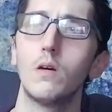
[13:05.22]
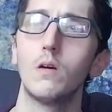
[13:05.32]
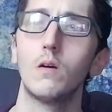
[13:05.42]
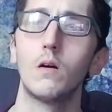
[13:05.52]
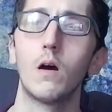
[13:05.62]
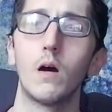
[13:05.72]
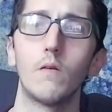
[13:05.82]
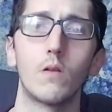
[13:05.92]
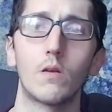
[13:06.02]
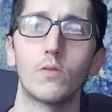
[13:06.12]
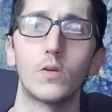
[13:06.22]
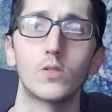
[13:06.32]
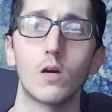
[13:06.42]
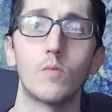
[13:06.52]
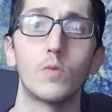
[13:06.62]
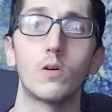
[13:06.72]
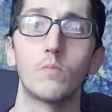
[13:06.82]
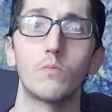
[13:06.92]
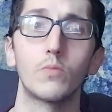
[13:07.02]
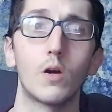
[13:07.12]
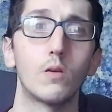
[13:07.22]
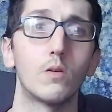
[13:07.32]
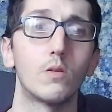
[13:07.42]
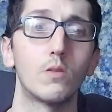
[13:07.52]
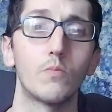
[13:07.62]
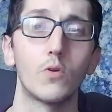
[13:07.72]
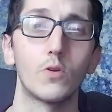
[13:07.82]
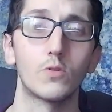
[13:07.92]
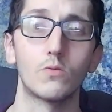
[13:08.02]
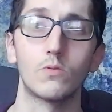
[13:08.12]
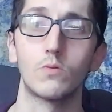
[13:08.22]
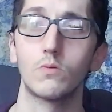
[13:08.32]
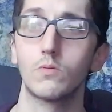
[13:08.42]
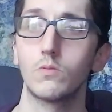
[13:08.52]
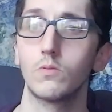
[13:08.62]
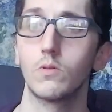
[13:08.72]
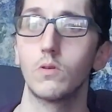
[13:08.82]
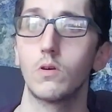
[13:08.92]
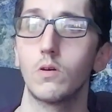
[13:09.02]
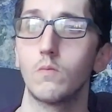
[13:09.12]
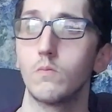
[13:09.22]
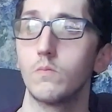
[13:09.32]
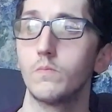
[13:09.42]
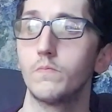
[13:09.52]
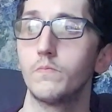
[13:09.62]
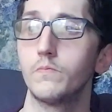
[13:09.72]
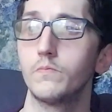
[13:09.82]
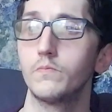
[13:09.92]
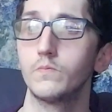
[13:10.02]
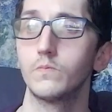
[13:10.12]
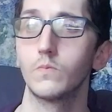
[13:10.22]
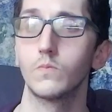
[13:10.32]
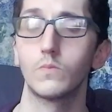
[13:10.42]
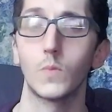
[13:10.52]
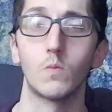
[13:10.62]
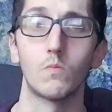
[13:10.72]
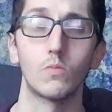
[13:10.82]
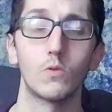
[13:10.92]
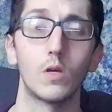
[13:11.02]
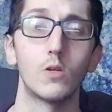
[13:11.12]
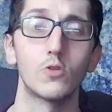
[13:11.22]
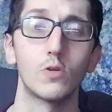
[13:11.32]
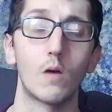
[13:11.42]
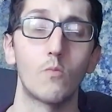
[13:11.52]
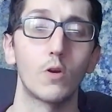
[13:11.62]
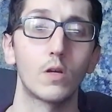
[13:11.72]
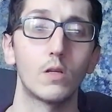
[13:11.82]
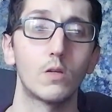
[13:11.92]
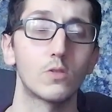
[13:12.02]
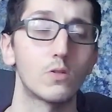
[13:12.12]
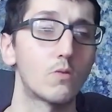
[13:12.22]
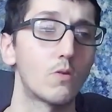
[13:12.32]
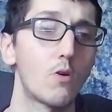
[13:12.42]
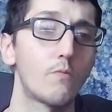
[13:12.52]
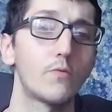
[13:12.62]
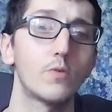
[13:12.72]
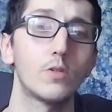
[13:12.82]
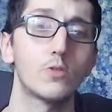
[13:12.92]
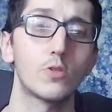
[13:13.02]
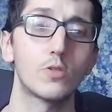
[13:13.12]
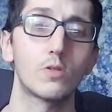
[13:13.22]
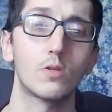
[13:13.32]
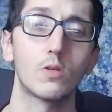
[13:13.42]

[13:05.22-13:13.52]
I have a lot of things coming up, kind of in the personal um, and the industry I'm working in. So hopefully it's just uh,